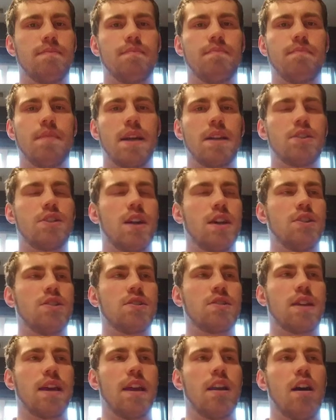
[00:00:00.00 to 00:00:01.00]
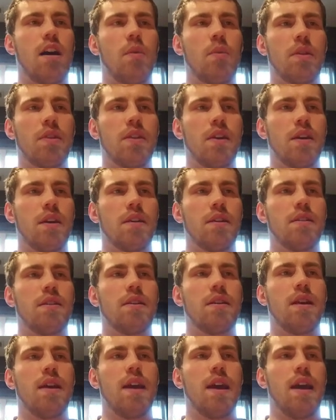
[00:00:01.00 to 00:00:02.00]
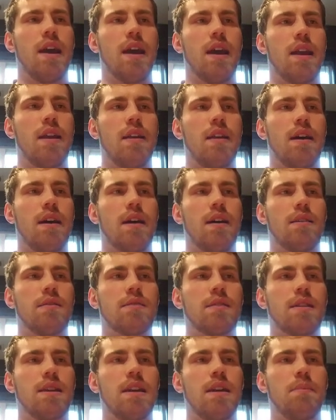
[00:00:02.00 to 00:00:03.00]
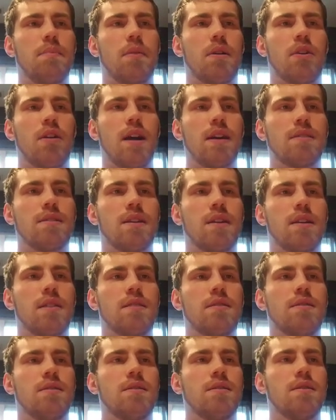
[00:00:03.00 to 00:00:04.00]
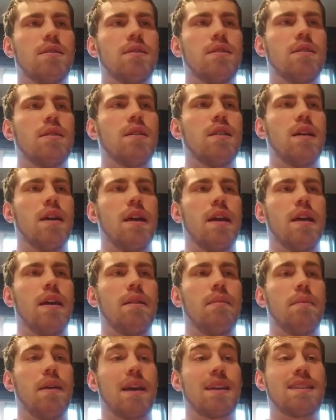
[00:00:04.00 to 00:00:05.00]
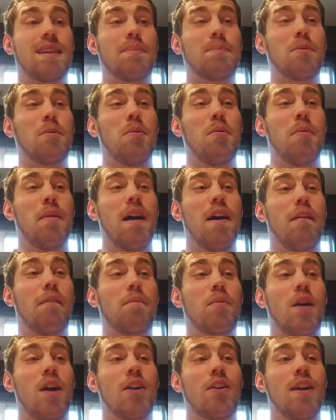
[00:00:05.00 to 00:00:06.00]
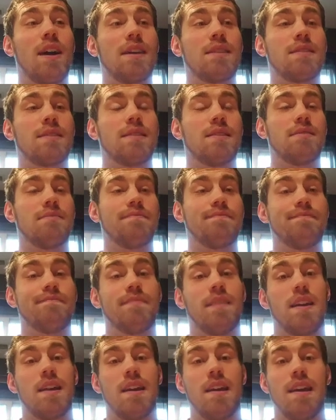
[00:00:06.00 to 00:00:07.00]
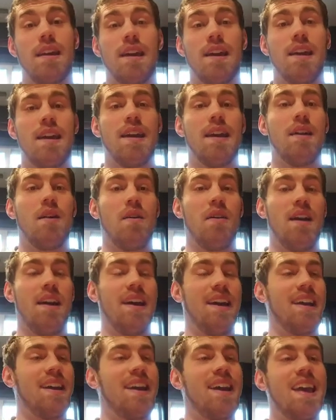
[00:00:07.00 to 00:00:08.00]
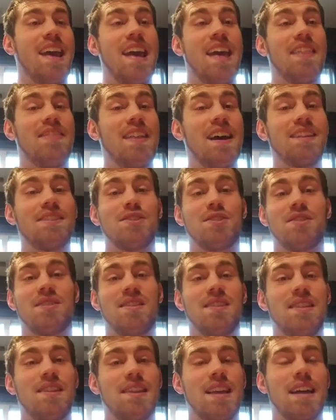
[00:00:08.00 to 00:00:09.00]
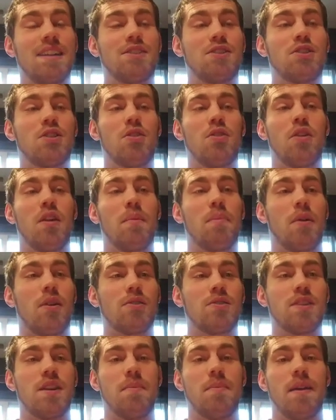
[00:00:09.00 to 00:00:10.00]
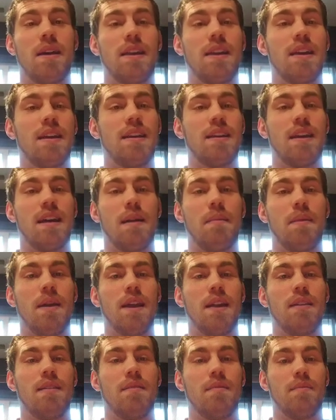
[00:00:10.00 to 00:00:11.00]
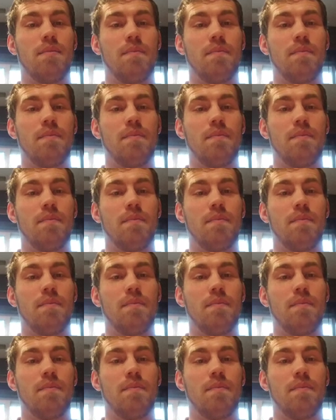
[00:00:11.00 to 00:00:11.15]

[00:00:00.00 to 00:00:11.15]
Make changes, get on with it, and keep progressing. And acceptable amount of progress, that's totally person dependent. I mean,